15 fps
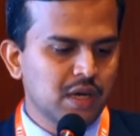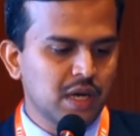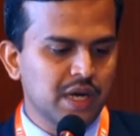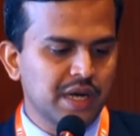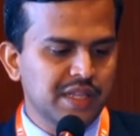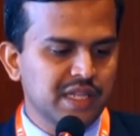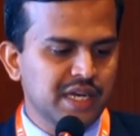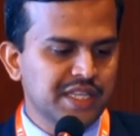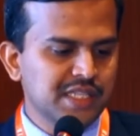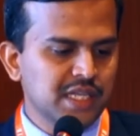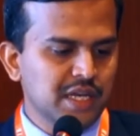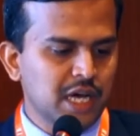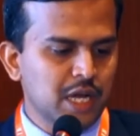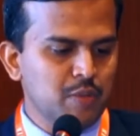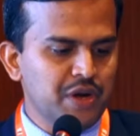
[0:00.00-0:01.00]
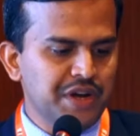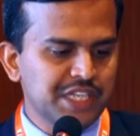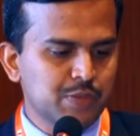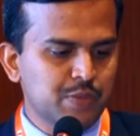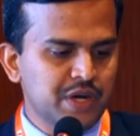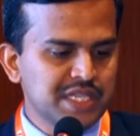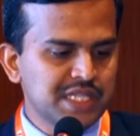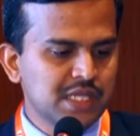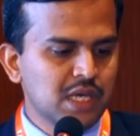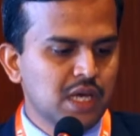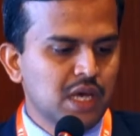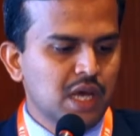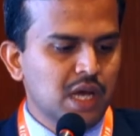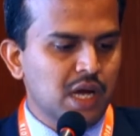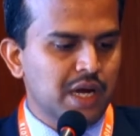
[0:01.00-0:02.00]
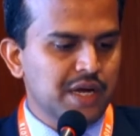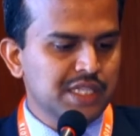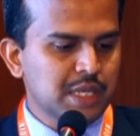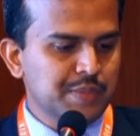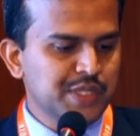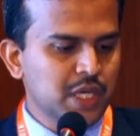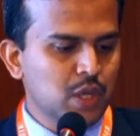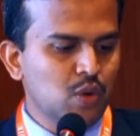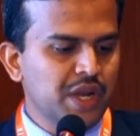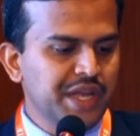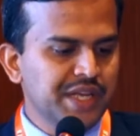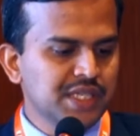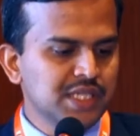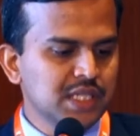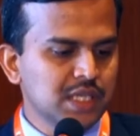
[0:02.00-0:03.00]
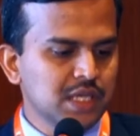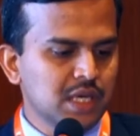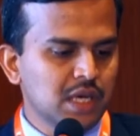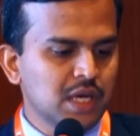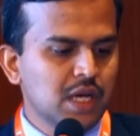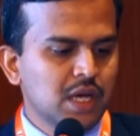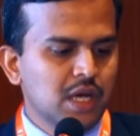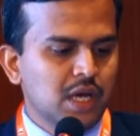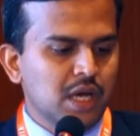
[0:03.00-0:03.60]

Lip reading: And that is a normal response. And subsequently, it